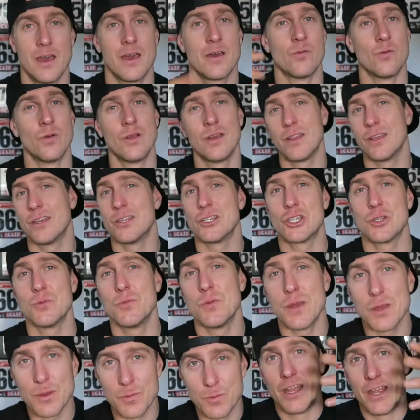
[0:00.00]
And really, it should
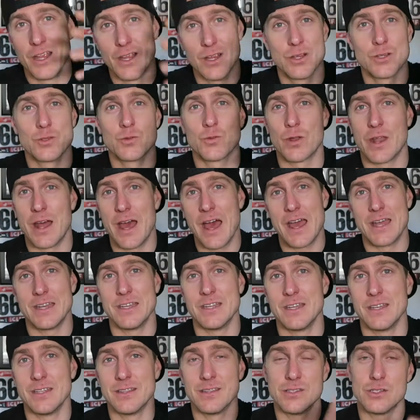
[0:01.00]
be, here's what I
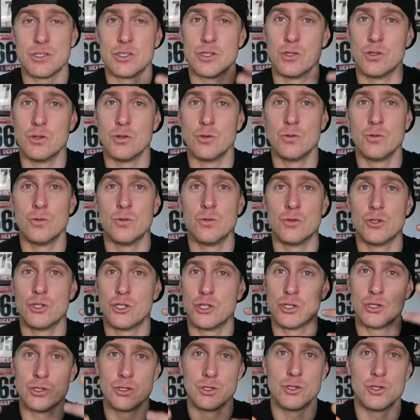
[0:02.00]
did that you
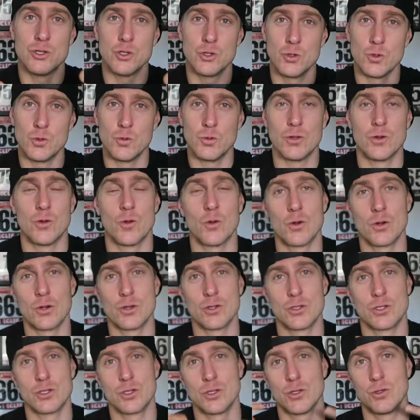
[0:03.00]
shouldn't do in
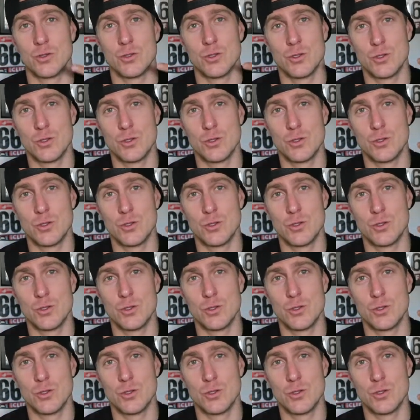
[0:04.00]
order to